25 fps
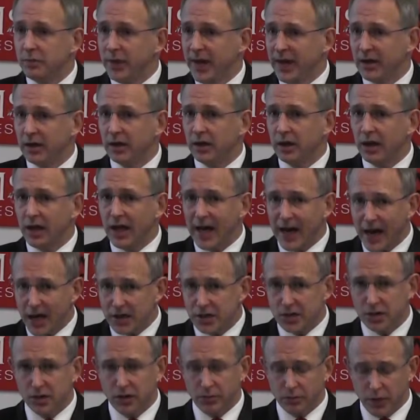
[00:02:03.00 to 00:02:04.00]
dependent
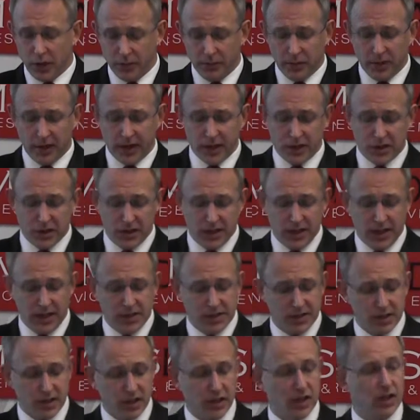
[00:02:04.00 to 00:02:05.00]
largely on population
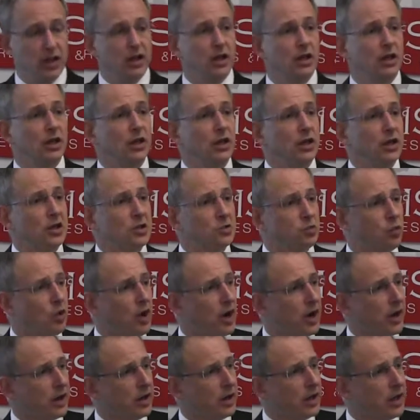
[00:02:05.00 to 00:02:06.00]
density is
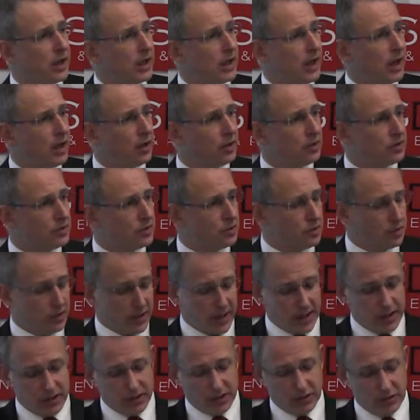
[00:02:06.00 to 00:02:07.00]
widely
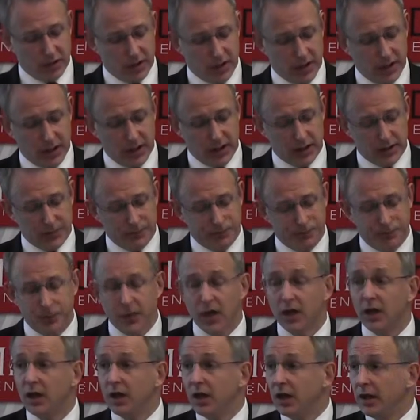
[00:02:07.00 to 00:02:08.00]
understood and agreed.
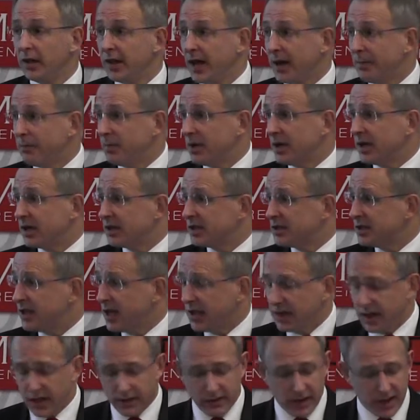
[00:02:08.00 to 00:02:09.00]
That being
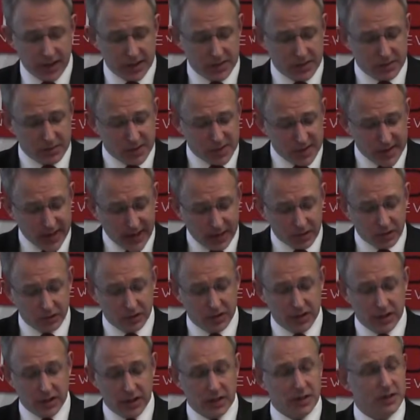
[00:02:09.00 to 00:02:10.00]
said, there are some
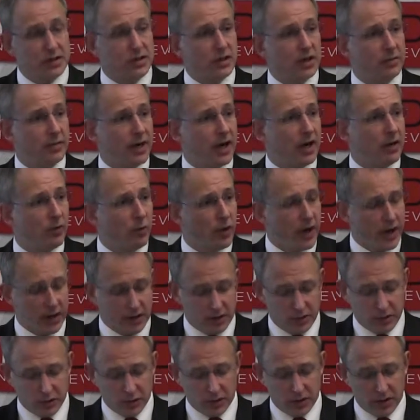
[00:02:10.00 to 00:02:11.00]
subtleties about where
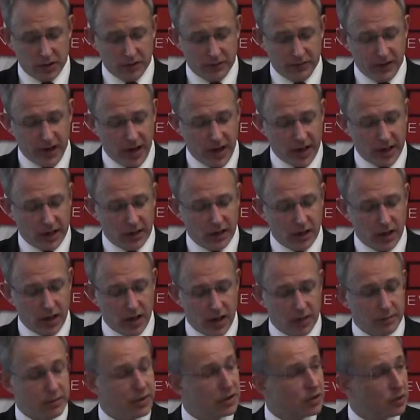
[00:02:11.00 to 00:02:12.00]
to draw the dividing
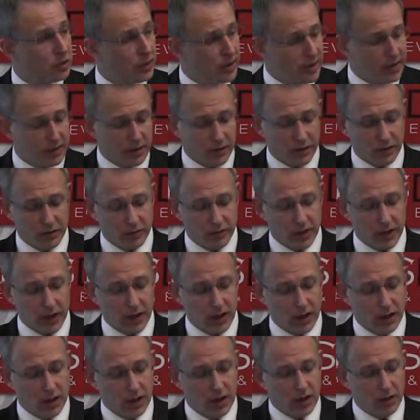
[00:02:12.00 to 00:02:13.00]
line between the
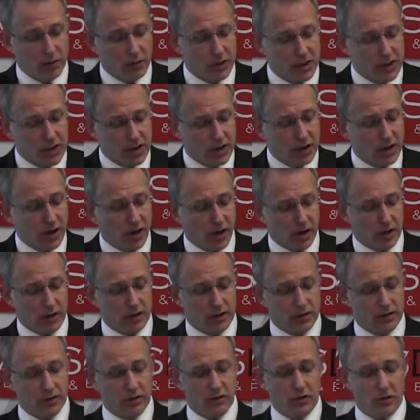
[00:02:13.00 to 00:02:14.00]
three, which are
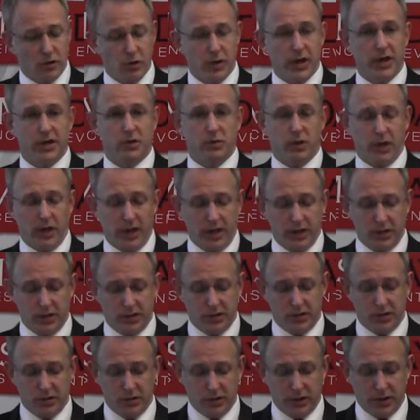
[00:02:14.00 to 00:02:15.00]
not always well
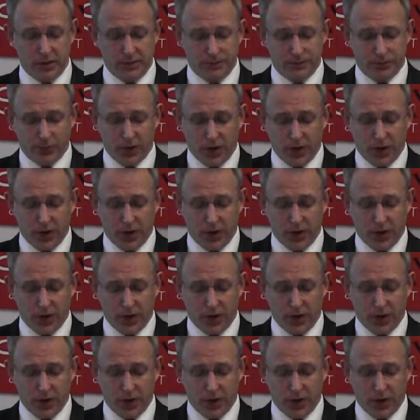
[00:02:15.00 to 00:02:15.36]
understood.